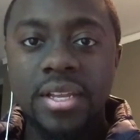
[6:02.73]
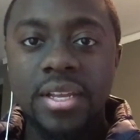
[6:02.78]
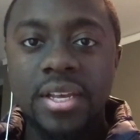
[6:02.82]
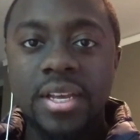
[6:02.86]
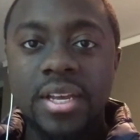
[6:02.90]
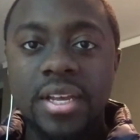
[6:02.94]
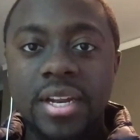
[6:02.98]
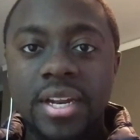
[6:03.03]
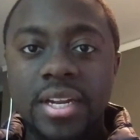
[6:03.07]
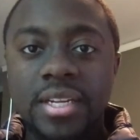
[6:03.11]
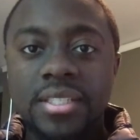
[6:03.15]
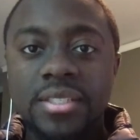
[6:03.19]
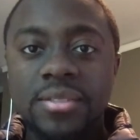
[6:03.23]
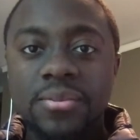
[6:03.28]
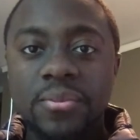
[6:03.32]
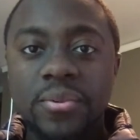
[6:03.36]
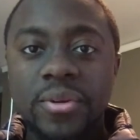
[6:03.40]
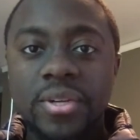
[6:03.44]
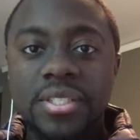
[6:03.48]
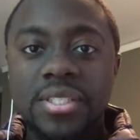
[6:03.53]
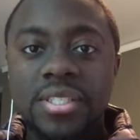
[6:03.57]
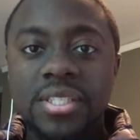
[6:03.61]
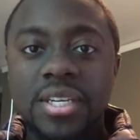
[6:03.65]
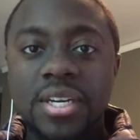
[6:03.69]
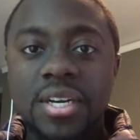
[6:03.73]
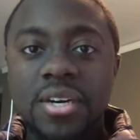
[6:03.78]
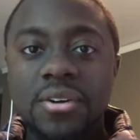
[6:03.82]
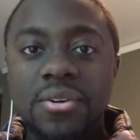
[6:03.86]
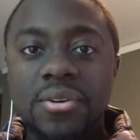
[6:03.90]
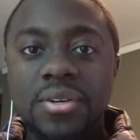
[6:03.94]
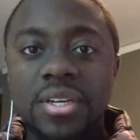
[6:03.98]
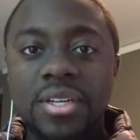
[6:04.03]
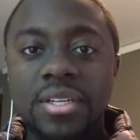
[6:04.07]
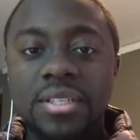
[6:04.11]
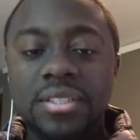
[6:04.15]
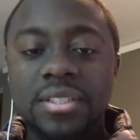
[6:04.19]
then I went to
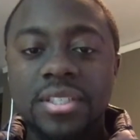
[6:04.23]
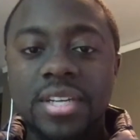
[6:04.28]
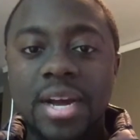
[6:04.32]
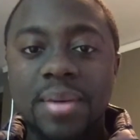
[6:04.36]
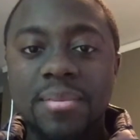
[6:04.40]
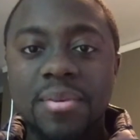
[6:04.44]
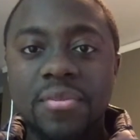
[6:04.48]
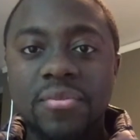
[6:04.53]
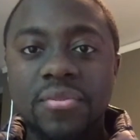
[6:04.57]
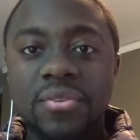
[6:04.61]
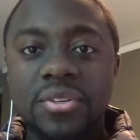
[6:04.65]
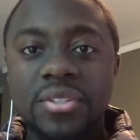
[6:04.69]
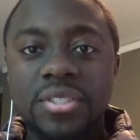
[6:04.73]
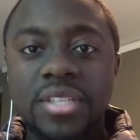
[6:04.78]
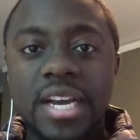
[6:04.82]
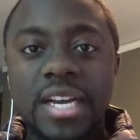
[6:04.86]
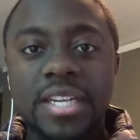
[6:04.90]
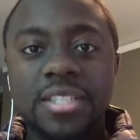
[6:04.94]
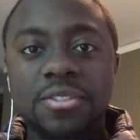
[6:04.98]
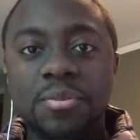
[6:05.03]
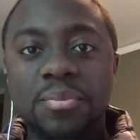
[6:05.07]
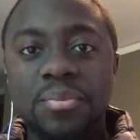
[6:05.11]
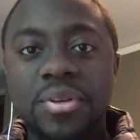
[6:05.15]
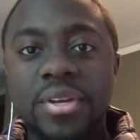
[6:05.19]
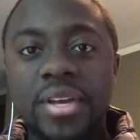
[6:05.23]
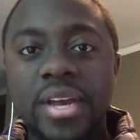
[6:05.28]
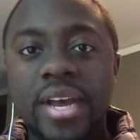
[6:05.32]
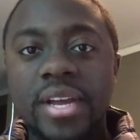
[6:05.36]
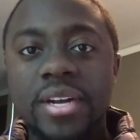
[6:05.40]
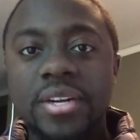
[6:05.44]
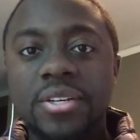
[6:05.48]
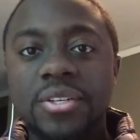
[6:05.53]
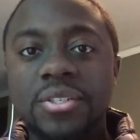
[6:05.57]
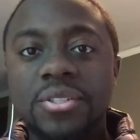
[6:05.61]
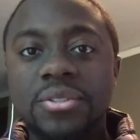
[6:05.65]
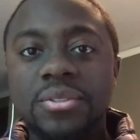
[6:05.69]
go and got my first actual
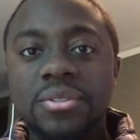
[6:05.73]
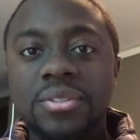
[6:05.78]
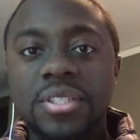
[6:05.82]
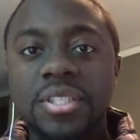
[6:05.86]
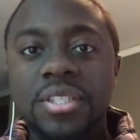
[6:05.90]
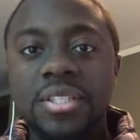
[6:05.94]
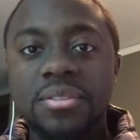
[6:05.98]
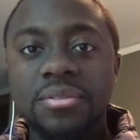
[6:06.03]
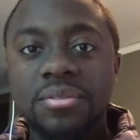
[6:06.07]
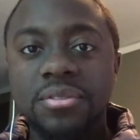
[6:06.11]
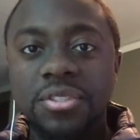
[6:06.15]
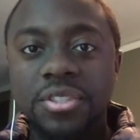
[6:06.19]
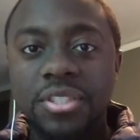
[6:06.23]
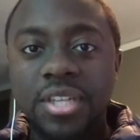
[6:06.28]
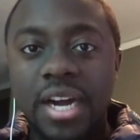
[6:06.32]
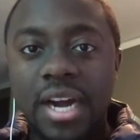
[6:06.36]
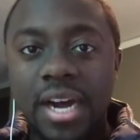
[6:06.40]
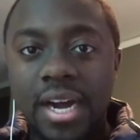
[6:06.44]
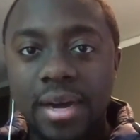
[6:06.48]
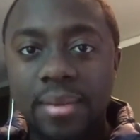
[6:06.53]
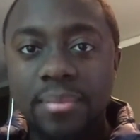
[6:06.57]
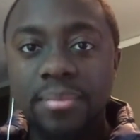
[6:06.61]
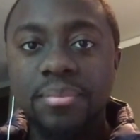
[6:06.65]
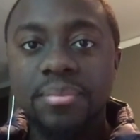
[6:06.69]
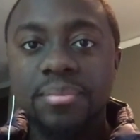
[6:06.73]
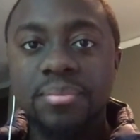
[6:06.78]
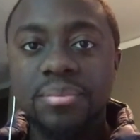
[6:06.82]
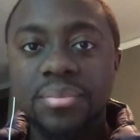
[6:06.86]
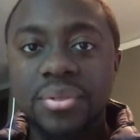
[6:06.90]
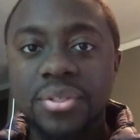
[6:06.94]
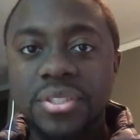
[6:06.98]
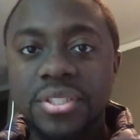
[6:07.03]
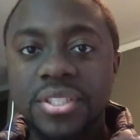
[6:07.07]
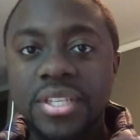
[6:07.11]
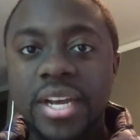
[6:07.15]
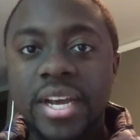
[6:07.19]
piano, job
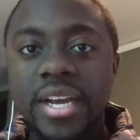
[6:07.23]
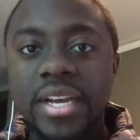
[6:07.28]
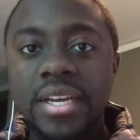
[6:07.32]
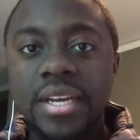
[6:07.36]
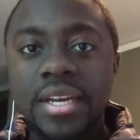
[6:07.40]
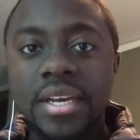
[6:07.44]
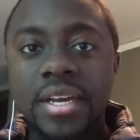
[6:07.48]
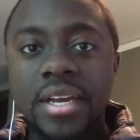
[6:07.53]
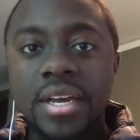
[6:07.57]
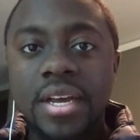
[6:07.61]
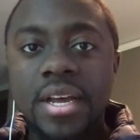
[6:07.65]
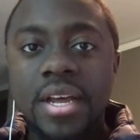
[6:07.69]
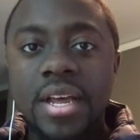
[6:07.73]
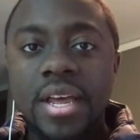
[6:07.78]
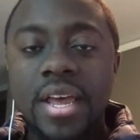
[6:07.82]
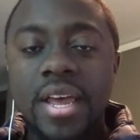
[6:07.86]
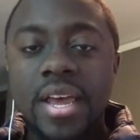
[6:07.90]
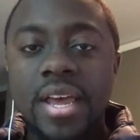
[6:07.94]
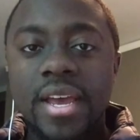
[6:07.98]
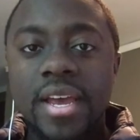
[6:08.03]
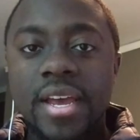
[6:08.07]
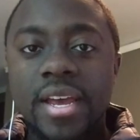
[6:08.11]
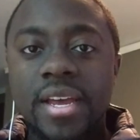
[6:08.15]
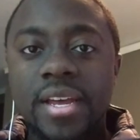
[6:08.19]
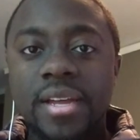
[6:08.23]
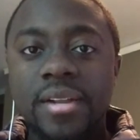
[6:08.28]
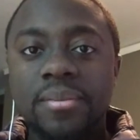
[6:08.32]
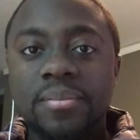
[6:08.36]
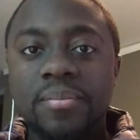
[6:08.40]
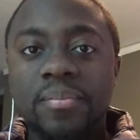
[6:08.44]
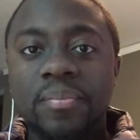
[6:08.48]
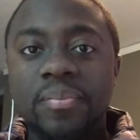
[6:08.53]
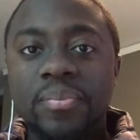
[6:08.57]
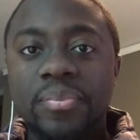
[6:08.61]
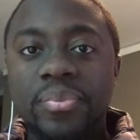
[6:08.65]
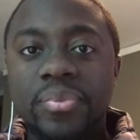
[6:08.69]
per se.
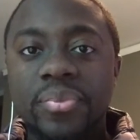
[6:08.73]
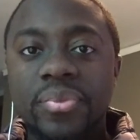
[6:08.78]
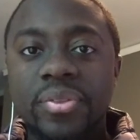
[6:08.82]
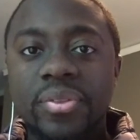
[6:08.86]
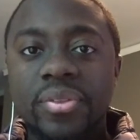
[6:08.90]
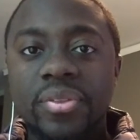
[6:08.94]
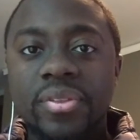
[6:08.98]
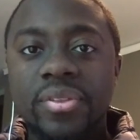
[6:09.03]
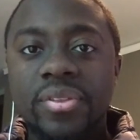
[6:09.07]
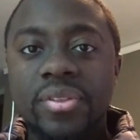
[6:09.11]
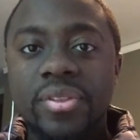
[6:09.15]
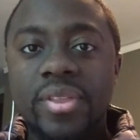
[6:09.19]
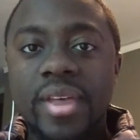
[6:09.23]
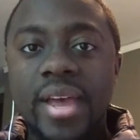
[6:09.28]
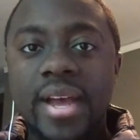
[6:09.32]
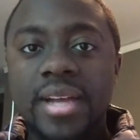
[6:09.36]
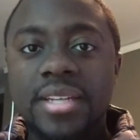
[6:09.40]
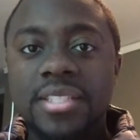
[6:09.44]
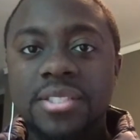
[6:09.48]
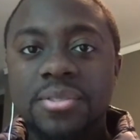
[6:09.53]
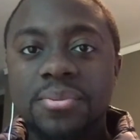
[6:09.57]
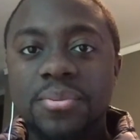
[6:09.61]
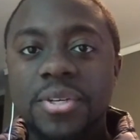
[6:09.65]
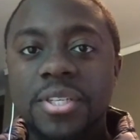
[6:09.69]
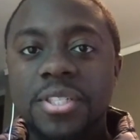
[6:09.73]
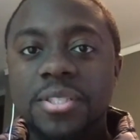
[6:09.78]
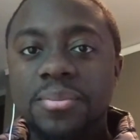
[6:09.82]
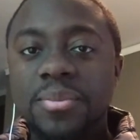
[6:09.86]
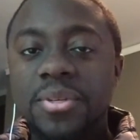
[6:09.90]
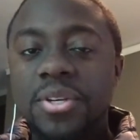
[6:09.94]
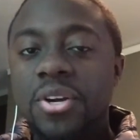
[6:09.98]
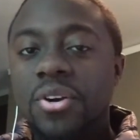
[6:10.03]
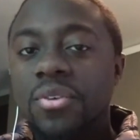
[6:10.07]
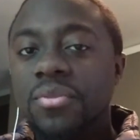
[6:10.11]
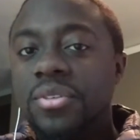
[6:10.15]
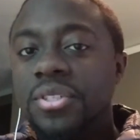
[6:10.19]
And that switched
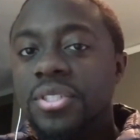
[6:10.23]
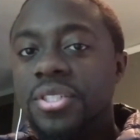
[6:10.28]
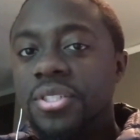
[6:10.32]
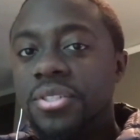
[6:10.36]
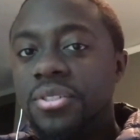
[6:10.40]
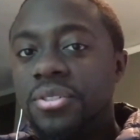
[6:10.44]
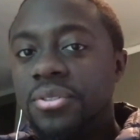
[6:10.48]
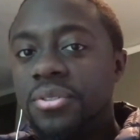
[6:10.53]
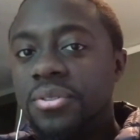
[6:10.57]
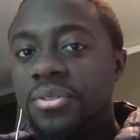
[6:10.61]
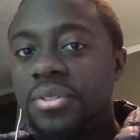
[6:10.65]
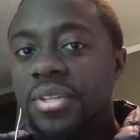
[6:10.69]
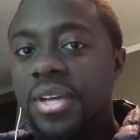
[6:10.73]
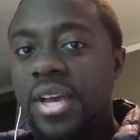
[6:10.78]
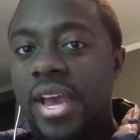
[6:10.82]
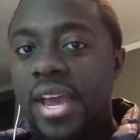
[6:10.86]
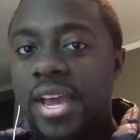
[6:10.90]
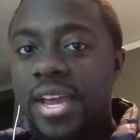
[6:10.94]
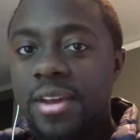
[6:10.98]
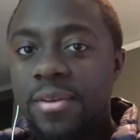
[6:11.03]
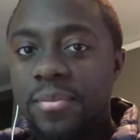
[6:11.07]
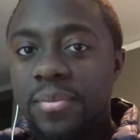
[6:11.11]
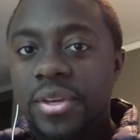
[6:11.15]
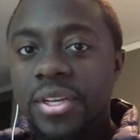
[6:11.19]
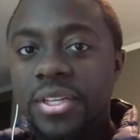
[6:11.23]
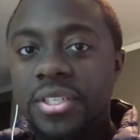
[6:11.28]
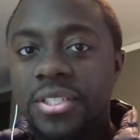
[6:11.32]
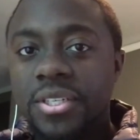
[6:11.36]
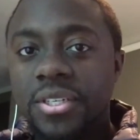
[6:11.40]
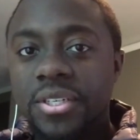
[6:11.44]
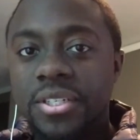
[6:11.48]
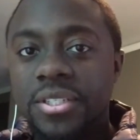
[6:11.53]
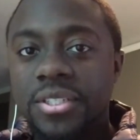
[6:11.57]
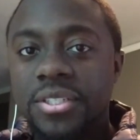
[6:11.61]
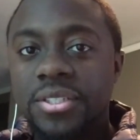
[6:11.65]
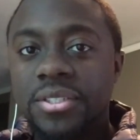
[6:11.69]
me over to the AME
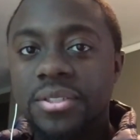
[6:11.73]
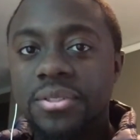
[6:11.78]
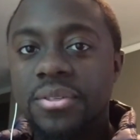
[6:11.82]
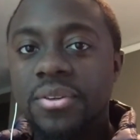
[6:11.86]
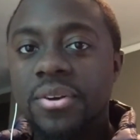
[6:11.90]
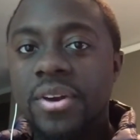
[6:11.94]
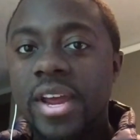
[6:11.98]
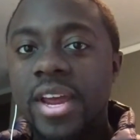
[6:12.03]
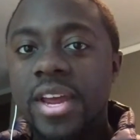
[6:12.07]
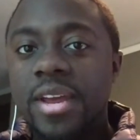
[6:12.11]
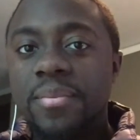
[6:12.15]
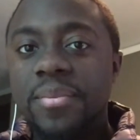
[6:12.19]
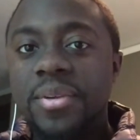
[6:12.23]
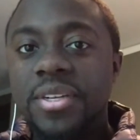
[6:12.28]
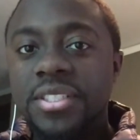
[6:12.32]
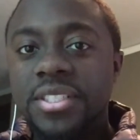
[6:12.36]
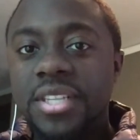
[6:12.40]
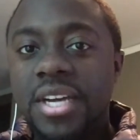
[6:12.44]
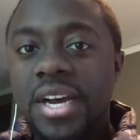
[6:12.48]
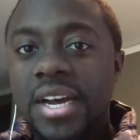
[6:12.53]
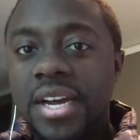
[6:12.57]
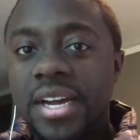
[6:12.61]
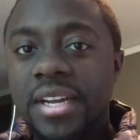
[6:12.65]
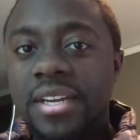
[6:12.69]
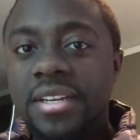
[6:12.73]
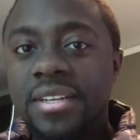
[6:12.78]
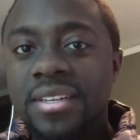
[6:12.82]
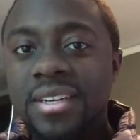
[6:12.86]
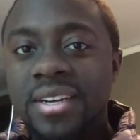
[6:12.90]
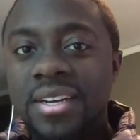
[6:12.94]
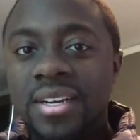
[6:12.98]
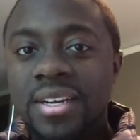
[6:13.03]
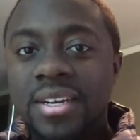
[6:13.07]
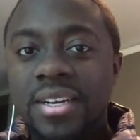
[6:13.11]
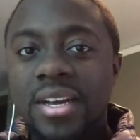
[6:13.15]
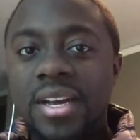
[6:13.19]
church, or AME Zion,
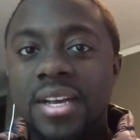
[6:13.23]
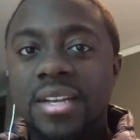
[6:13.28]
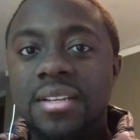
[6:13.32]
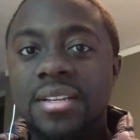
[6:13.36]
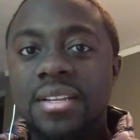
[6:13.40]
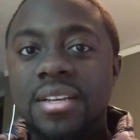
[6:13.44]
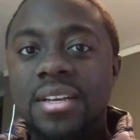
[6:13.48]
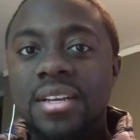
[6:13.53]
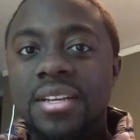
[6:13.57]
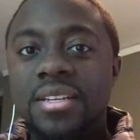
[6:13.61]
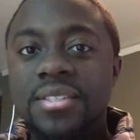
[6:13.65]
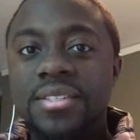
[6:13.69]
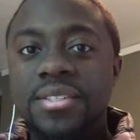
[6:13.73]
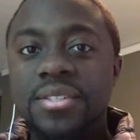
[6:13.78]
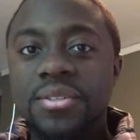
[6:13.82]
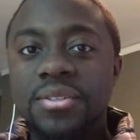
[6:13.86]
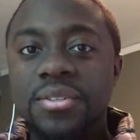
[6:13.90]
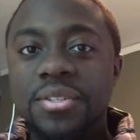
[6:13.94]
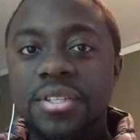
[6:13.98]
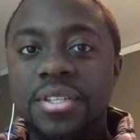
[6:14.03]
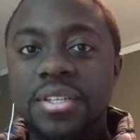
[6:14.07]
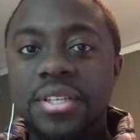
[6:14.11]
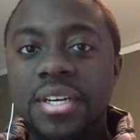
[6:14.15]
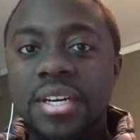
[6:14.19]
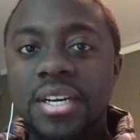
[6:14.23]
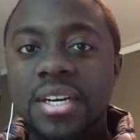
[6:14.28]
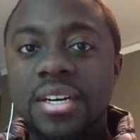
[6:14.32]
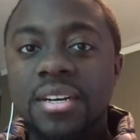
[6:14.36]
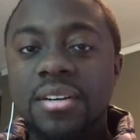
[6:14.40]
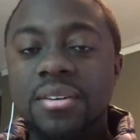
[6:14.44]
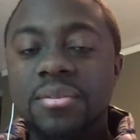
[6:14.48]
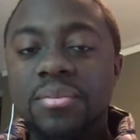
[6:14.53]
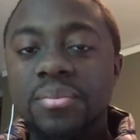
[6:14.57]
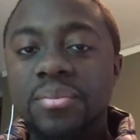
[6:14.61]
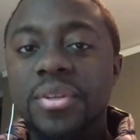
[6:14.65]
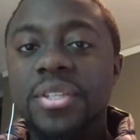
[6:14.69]
and then to
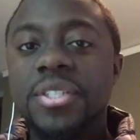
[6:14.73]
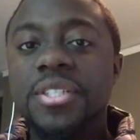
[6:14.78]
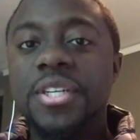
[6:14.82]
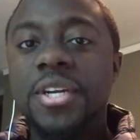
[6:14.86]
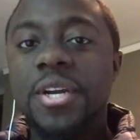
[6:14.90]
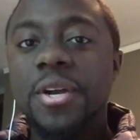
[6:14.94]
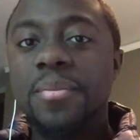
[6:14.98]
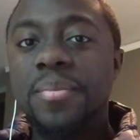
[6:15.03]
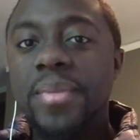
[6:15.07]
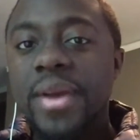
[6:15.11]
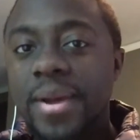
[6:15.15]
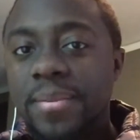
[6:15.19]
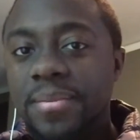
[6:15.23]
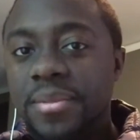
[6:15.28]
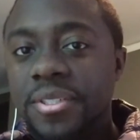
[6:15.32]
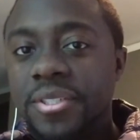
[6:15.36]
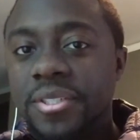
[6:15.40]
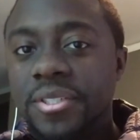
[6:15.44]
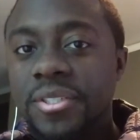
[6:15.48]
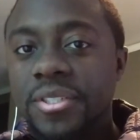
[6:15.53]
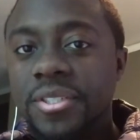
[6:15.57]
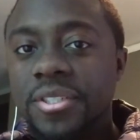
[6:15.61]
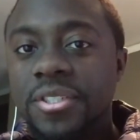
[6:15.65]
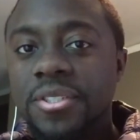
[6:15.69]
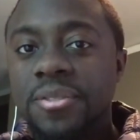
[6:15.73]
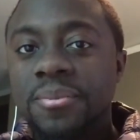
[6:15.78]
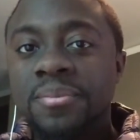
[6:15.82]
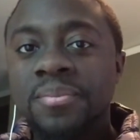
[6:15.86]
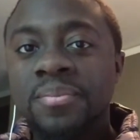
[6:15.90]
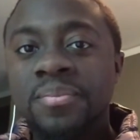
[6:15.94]
the Missionary Baptist Church.